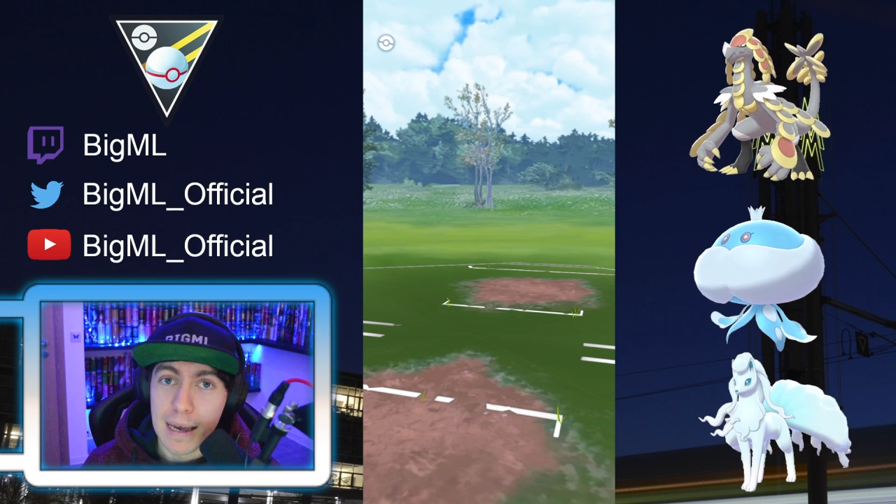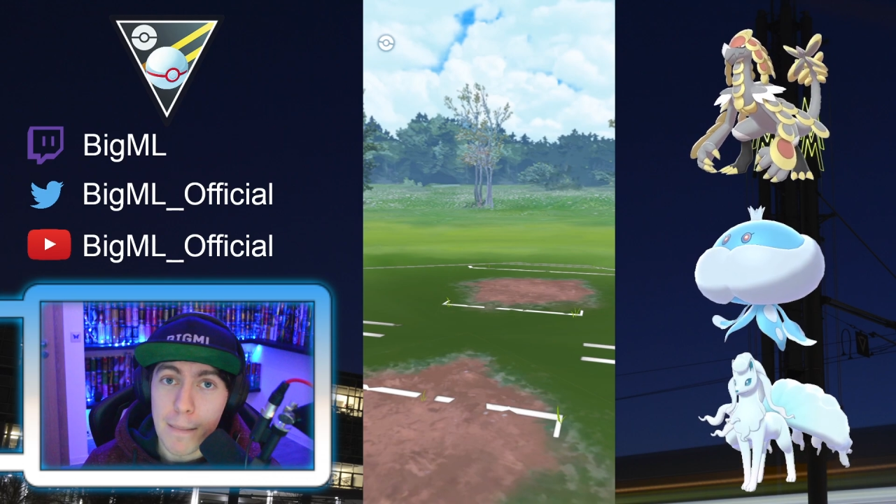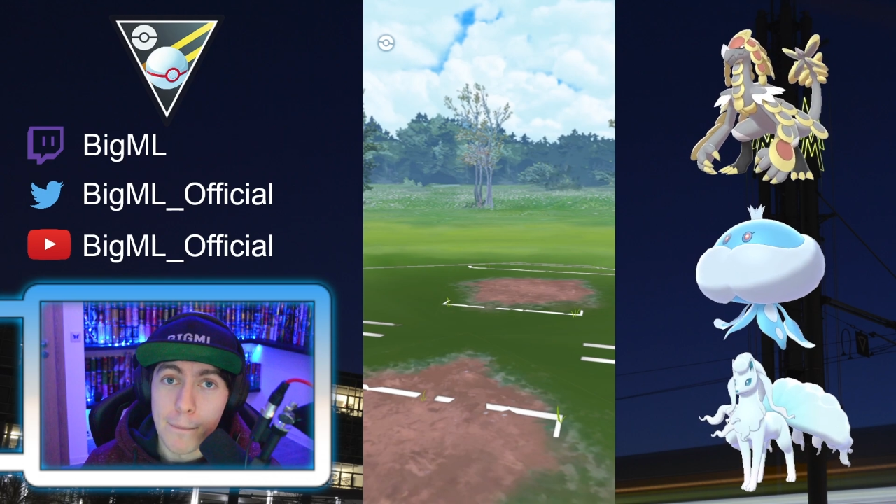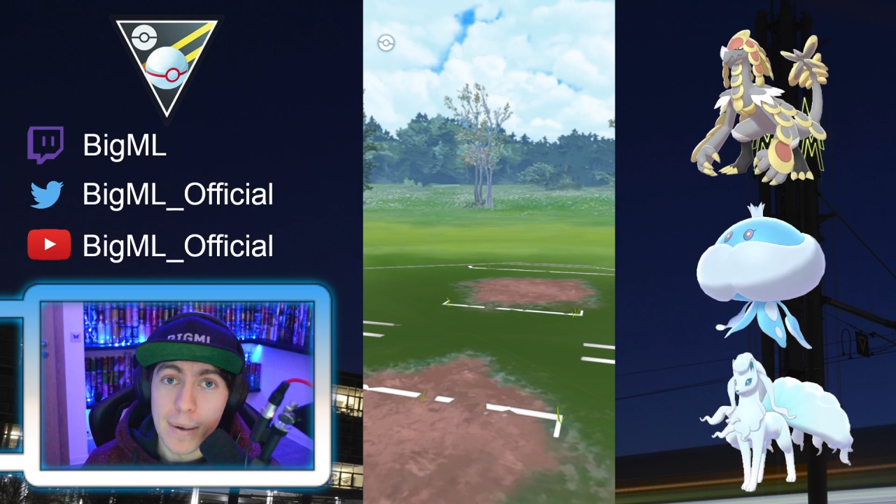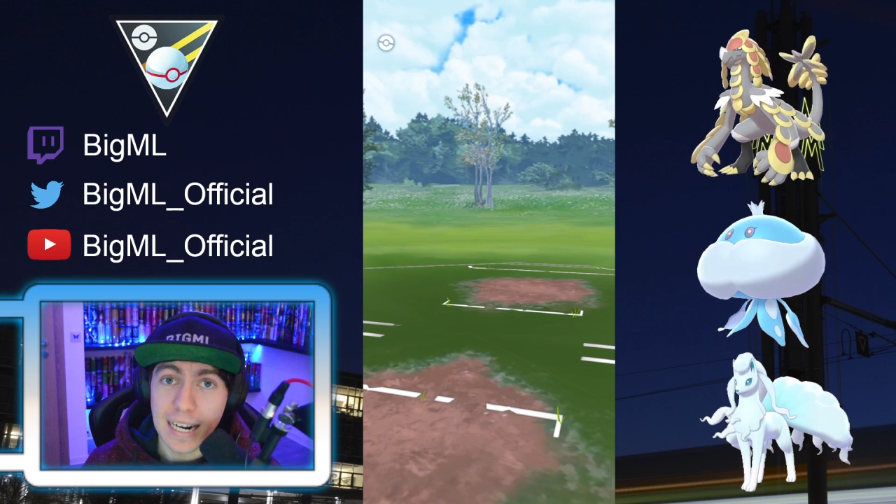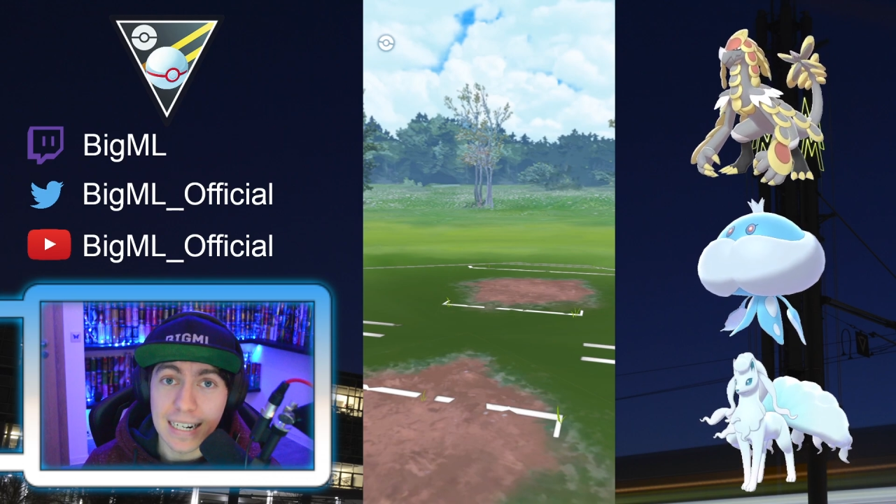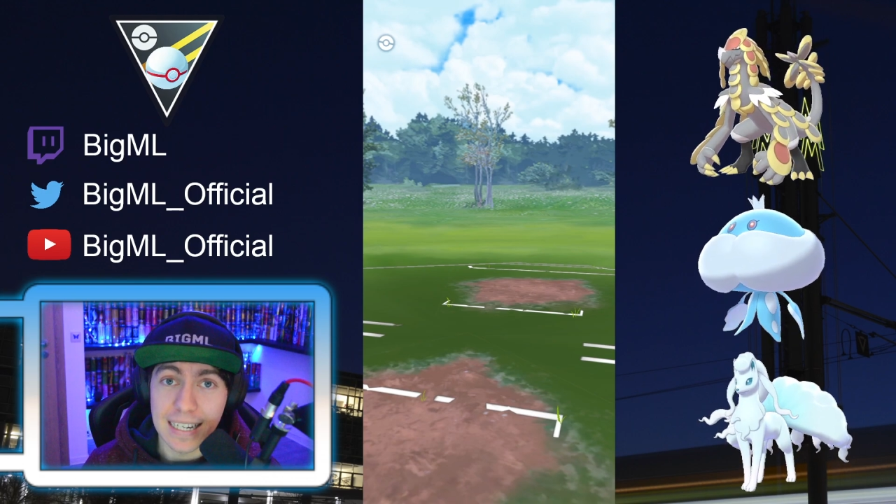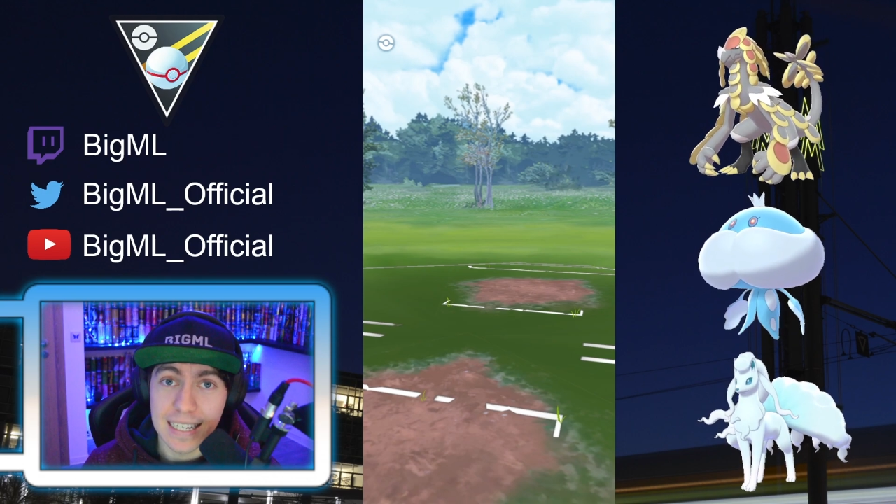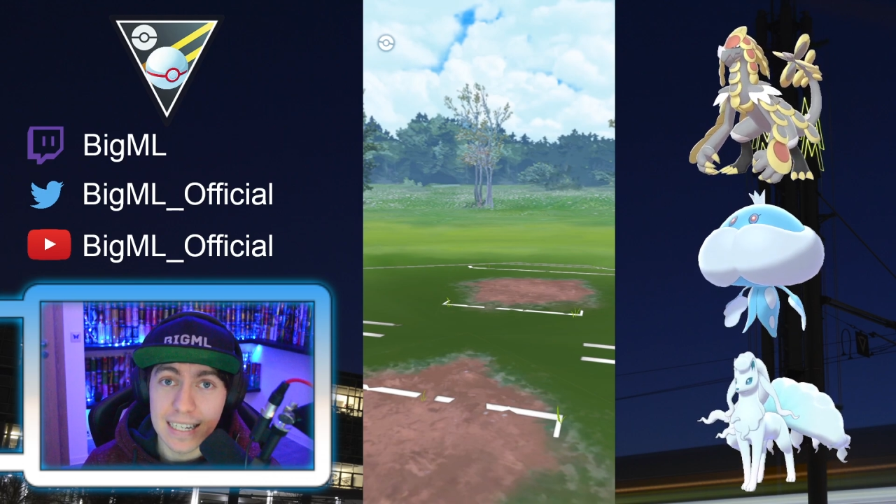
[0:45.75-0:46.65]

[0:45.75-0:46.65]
battles.